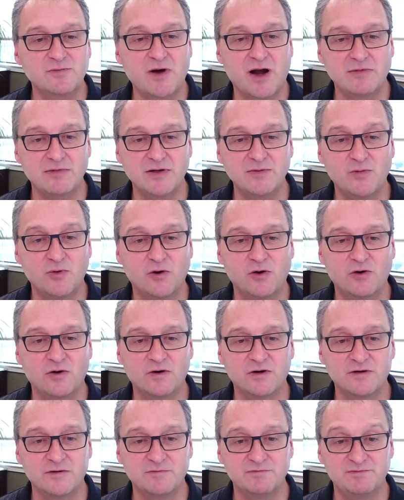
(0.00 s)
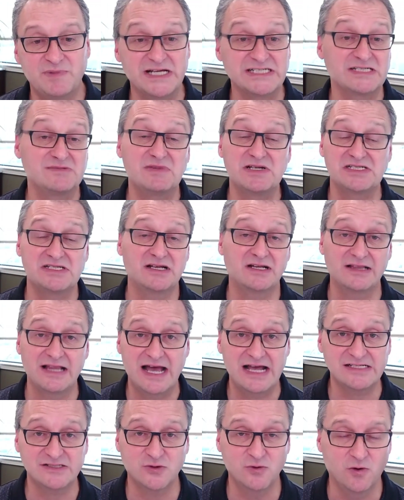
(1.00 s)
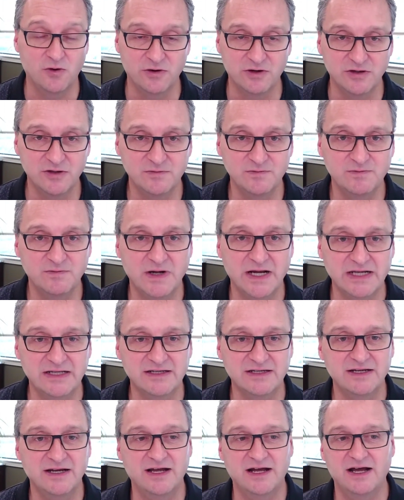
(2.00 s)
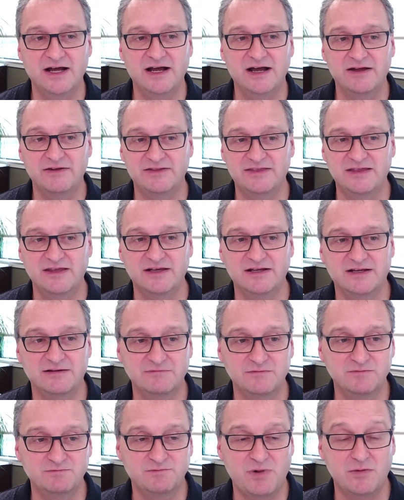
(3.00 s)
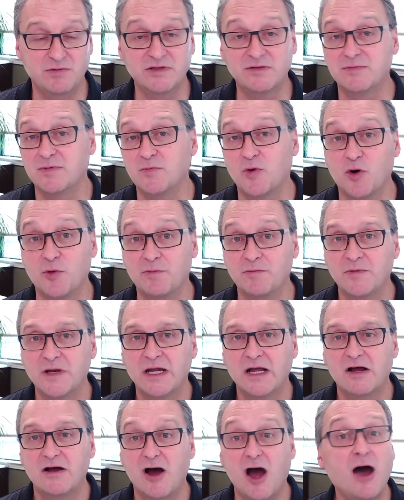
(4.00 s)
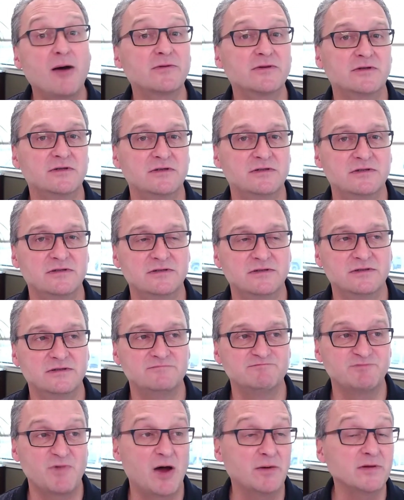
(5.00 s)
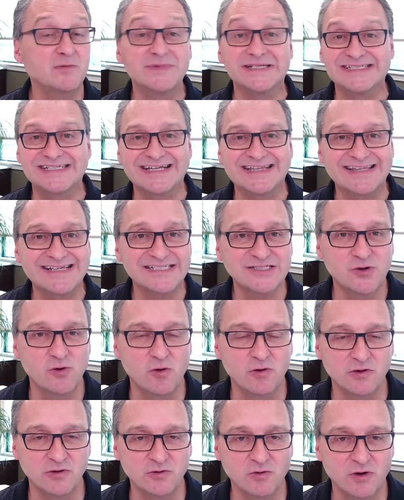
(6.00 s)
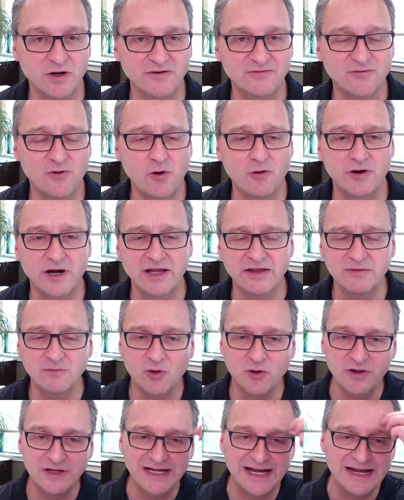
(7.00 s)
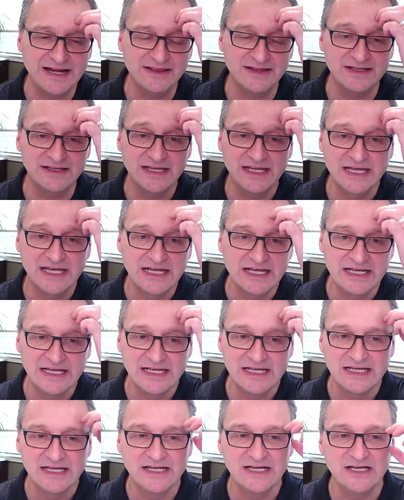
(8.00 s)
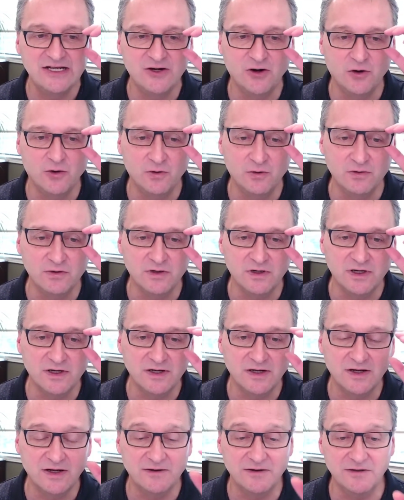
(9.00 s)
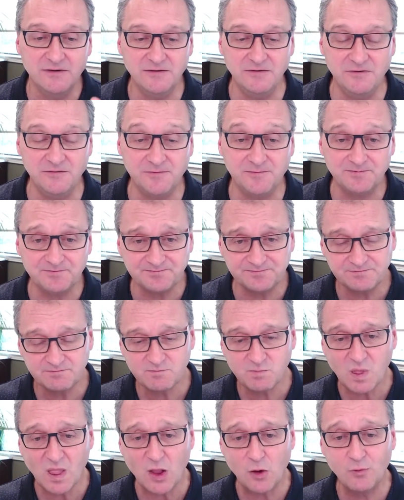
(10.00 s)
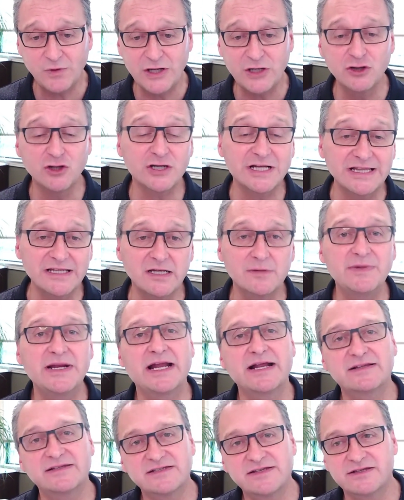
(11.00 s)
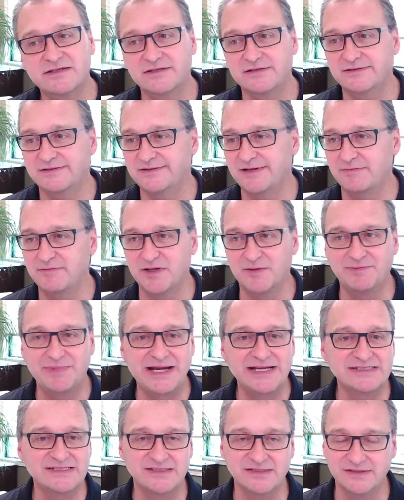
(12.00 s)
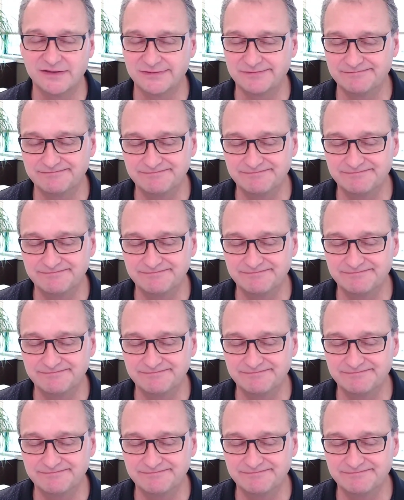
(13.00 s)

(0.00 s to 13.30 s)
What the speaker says: probably more pessimistic last quarter, but I think I'm probably a little bit more optimistic this quarter going forward. I think more than anything, you know, when you look a little bit at some of the basic